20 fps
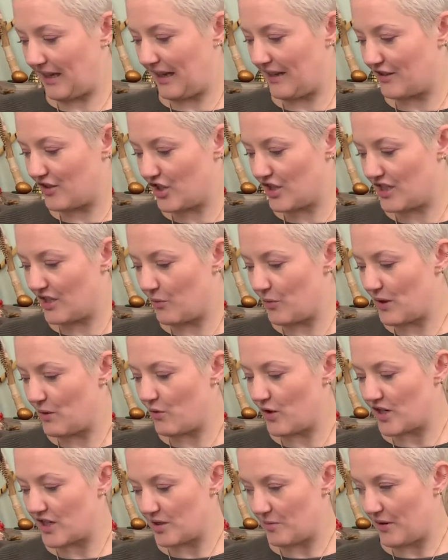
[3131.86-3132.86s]
Just a wee
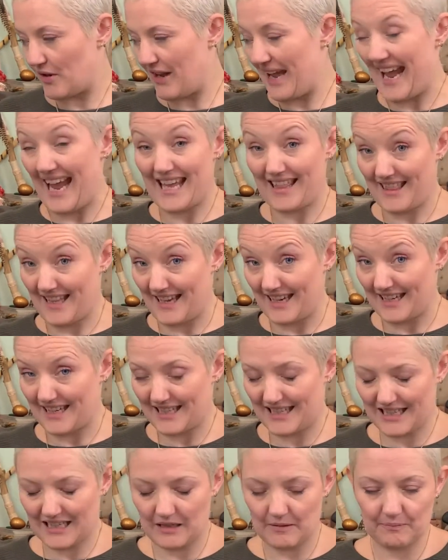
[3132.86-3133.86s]
word about
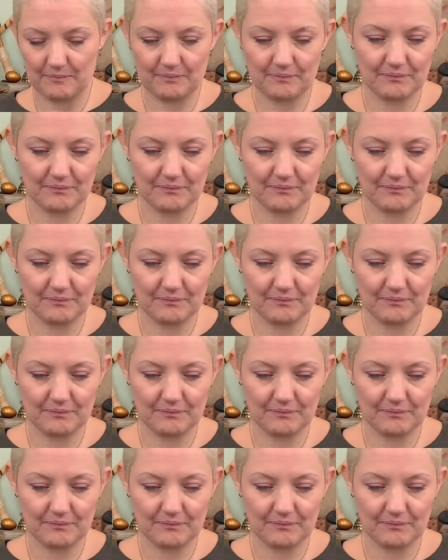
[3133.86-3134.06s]
ethics.